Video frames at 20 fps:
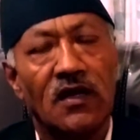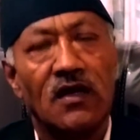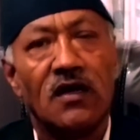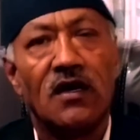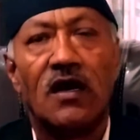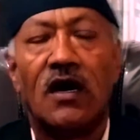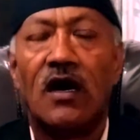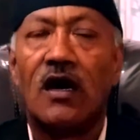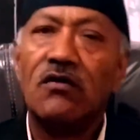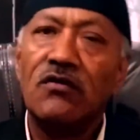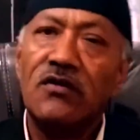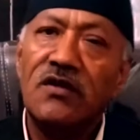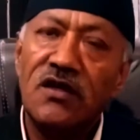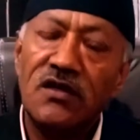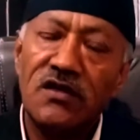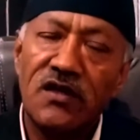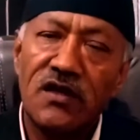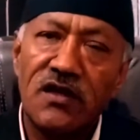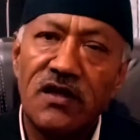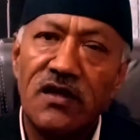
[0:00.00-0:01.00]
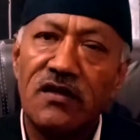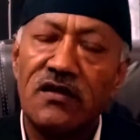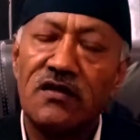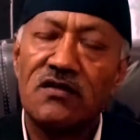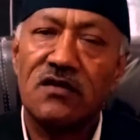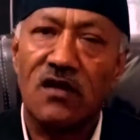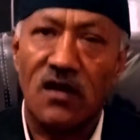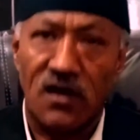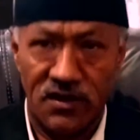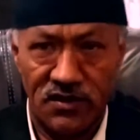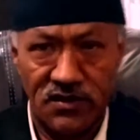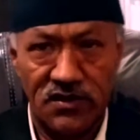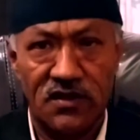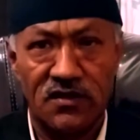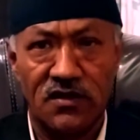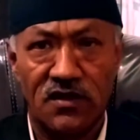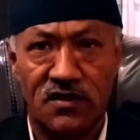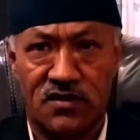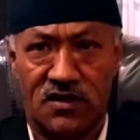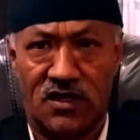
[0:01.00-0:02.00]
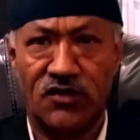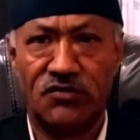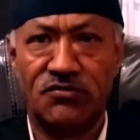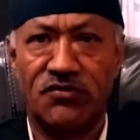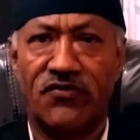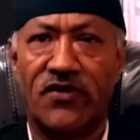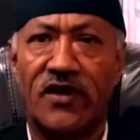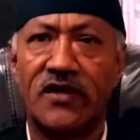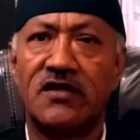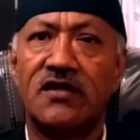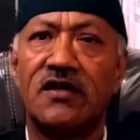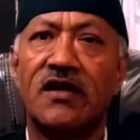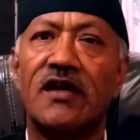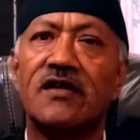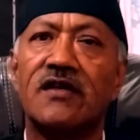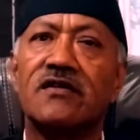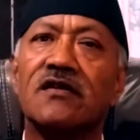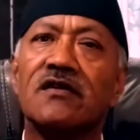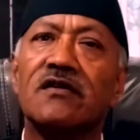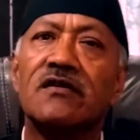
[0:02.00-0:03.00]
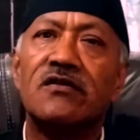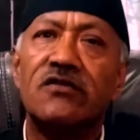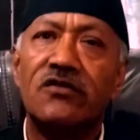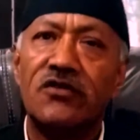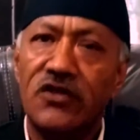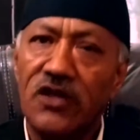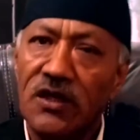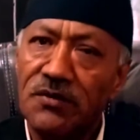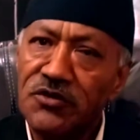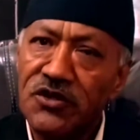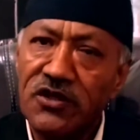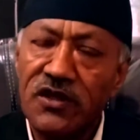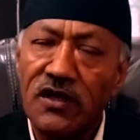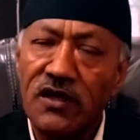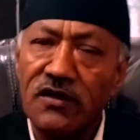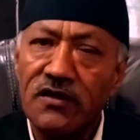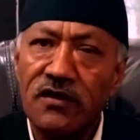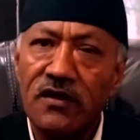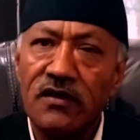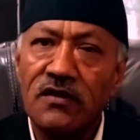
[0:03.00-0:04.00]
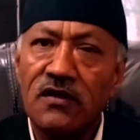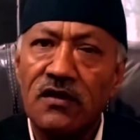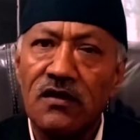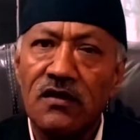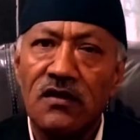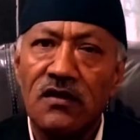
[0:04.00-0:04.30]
How did they get this idea that I would be fighting as a TMC candidate?